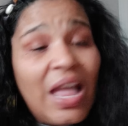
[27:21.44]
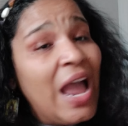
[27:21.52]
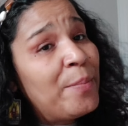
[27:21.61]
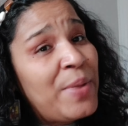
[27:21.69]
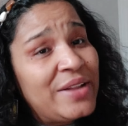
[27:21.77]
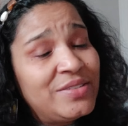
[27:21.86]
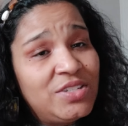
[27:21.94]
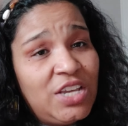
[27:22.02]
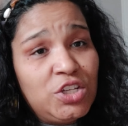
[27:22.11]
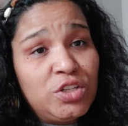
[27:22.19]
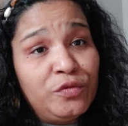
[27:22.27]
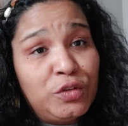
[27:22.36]
practice
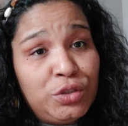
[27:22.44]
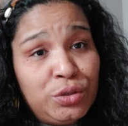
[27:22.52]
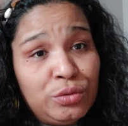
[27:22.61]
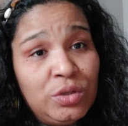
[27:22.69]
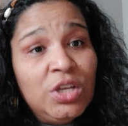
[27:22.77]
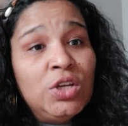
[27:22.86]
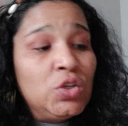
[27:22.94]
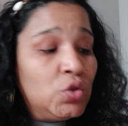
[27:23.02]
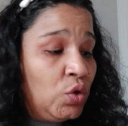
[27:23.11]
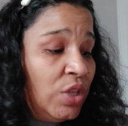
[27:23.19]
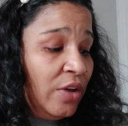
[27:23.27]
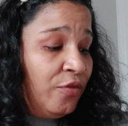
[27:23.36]
Haitian voodoo.
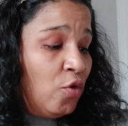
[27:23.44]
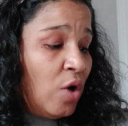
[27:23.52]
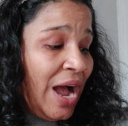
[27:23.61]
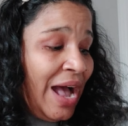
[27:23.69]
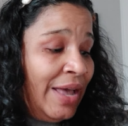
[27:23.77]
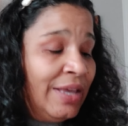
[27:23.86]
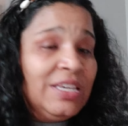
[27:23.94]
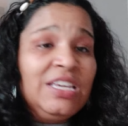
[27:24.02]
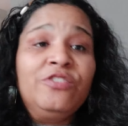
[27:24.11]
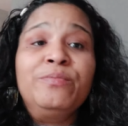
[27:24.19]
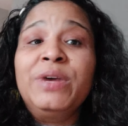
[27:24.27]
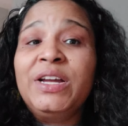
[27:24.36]
So therefore, I
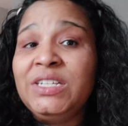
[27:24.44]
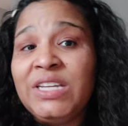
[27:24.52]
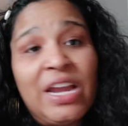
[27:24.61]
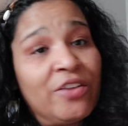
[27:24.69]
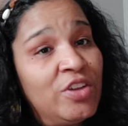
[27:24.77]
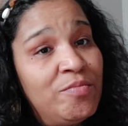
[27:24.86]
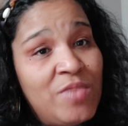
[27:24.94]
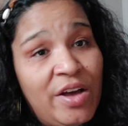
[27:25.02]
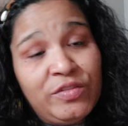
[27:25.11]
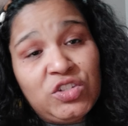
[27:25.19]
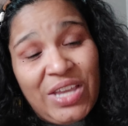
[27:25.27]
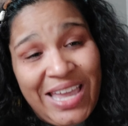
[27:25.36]
give money every
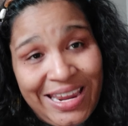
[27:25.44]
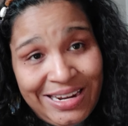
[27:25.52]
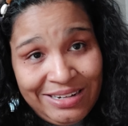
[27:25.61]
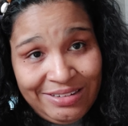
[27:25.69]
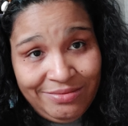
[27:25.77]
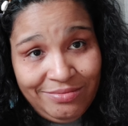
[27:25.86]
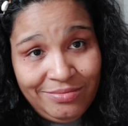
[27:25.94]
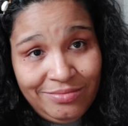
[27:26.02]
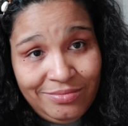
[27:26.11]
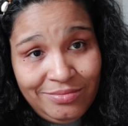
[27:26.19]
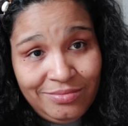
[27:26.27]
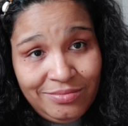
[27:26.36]
month to Haiti
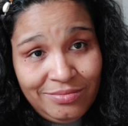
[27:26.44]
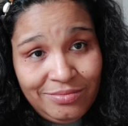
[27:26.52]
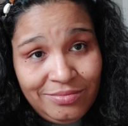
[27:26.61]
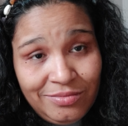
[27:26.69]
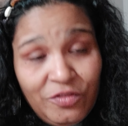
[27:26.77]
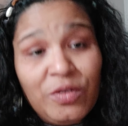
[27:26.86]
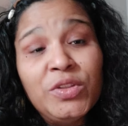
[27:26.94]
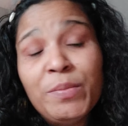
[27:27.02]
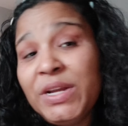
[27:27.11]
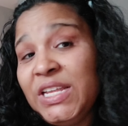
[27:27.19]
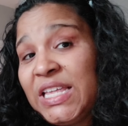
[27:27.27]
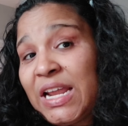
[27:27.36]
from the
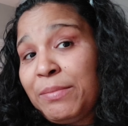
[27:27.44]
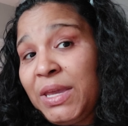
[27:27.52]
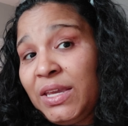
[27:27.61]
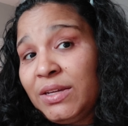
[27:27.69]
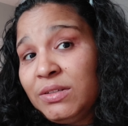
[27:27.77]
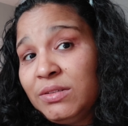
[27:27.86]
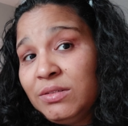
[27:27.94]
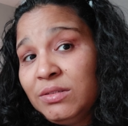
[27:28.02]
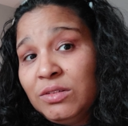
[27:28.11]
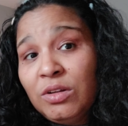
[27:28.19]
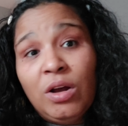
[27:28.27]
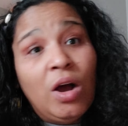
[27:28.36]
money that I make.
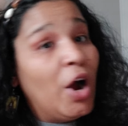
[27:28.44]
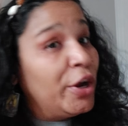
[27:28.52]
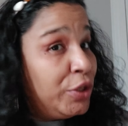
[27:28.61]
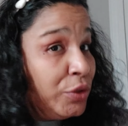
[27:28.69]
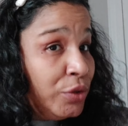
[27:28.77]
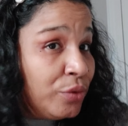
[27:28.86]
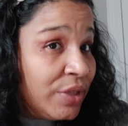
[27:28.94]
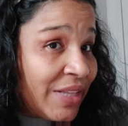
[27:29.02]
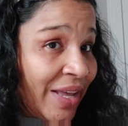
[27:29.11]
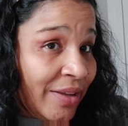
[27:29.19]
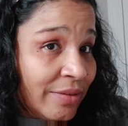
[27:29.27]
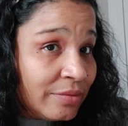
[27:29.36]
Are you doing
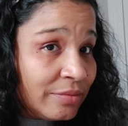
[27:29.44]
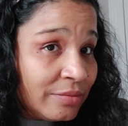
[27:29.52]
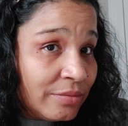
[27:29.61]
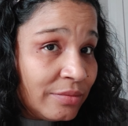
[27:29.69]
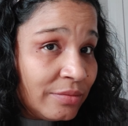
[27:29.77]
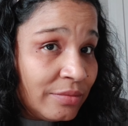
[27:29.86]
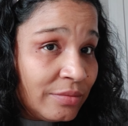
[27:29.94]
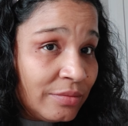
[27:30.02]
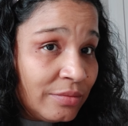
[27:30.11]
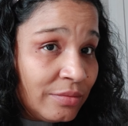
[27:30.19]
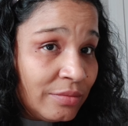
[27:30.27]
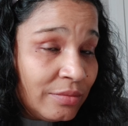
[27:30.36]
that?
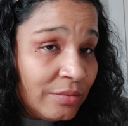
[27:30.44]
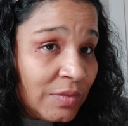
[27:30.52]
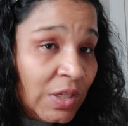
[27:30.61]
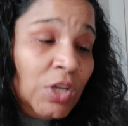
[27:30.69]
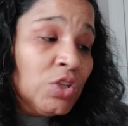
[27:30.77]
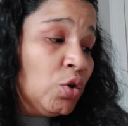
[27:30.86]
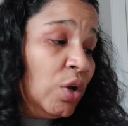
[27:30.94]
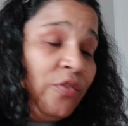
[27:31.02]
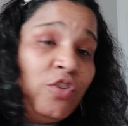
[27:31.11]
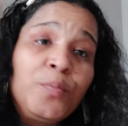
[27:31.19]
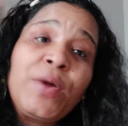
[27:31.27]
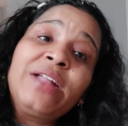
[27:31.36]
So if
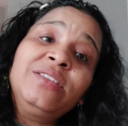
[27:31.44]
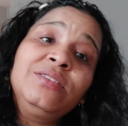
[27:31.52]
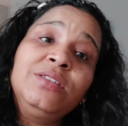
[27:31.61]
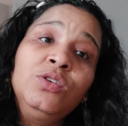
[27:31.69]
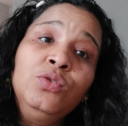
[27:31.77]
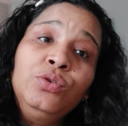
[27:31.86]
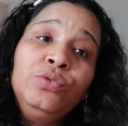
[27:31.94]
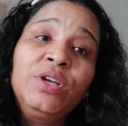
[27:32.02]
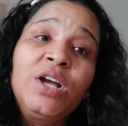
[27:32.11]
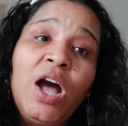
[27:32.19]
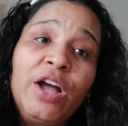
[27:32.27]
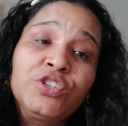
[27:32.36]
you're practicing hoodoo
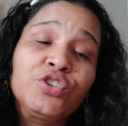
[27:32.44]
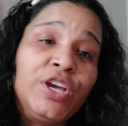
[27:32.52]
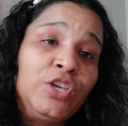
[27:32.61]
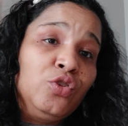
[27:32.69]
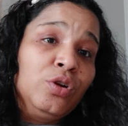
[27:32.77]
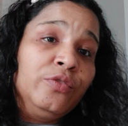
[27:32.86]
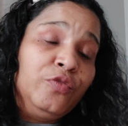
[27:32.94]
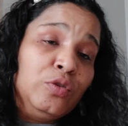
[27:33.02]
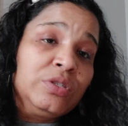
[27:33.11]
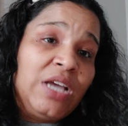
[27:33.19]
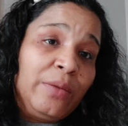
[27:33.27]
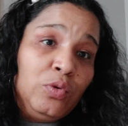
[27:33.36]
and conjure and you're on a
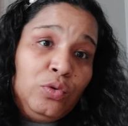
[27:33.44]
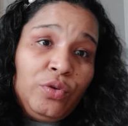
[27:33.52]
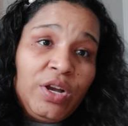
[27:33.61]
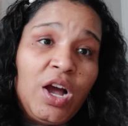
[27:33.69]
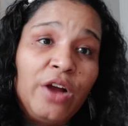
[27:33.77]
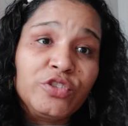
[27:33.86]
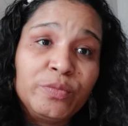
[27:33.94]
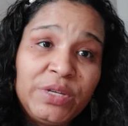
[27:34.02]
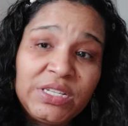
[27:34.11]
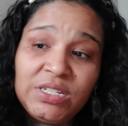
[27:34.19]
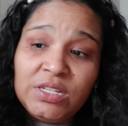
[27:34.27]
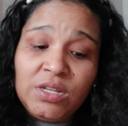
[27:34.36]
full-time hoodoo and conjure
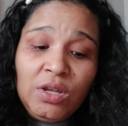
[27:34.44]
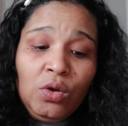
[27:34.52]
business,